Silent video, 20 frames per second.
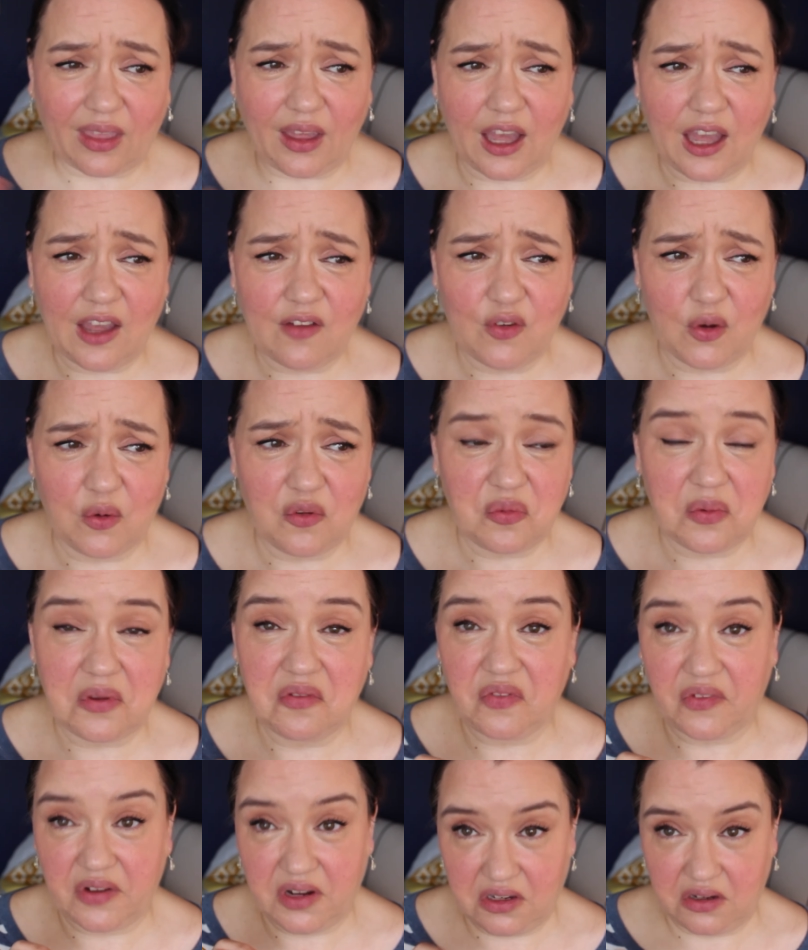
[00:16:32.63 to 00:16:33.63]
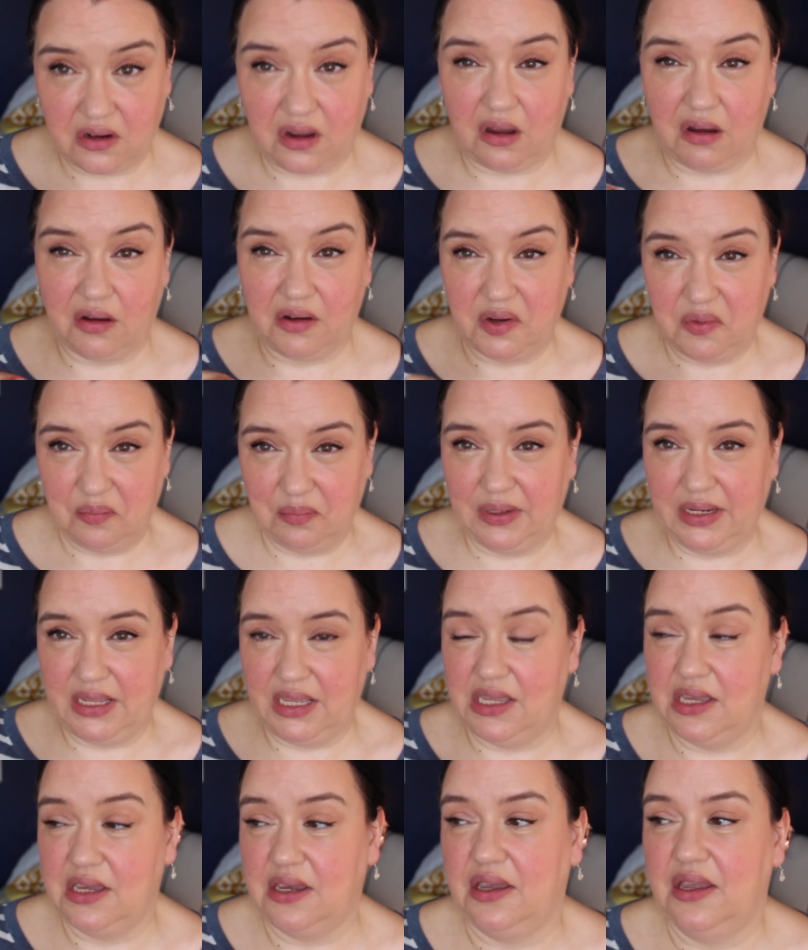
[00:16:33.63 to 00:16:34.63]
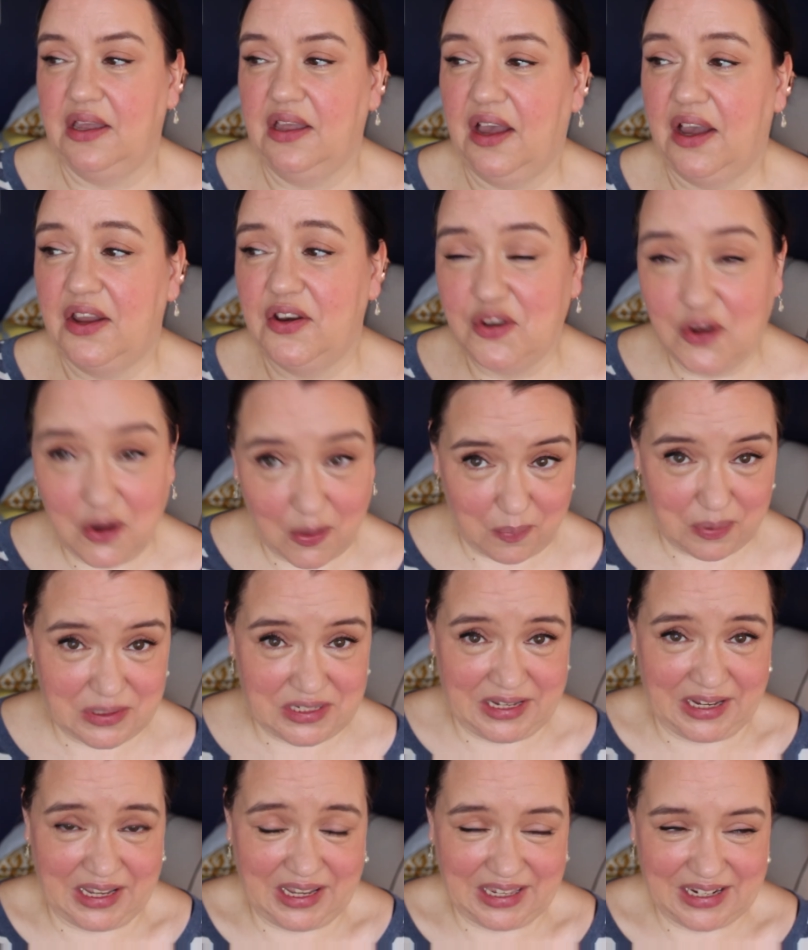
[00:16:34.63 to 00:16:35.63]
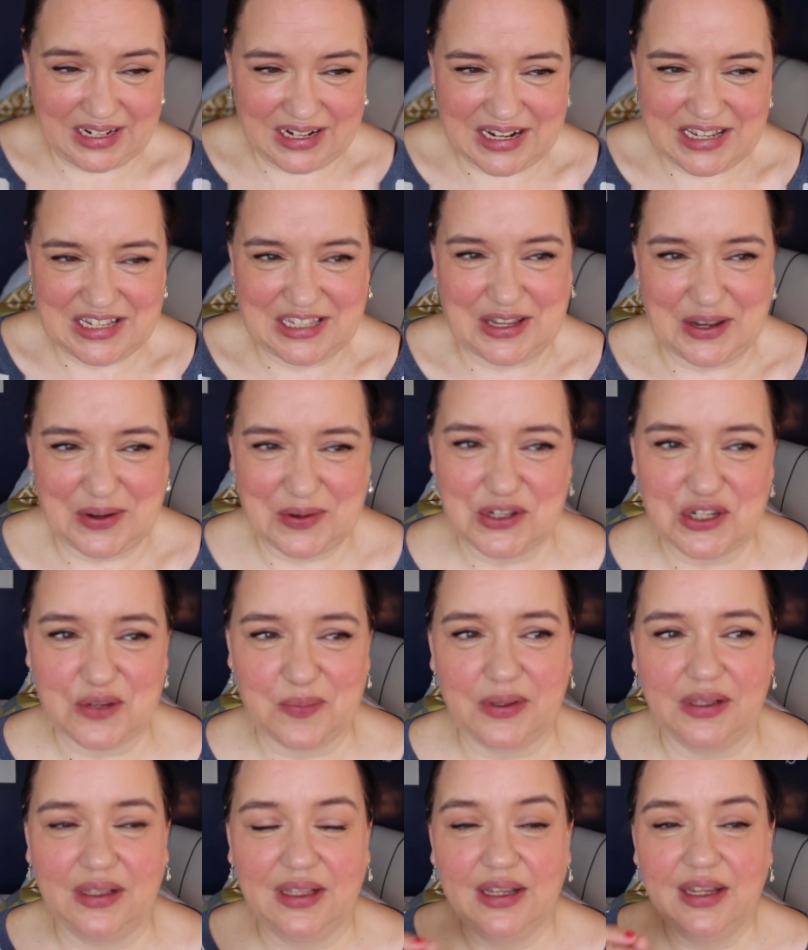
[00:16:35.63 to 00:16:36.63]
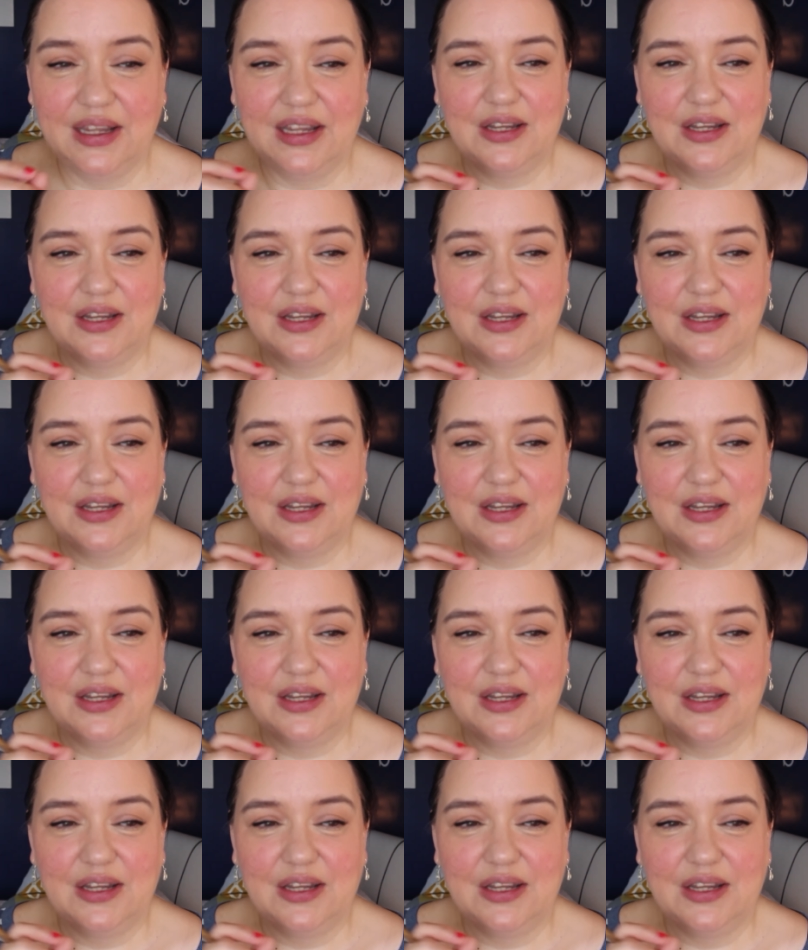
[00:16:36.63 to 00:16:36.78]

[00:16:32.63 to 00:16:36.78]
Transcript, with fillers: I've always been very dark and bleak and not particularly sociable.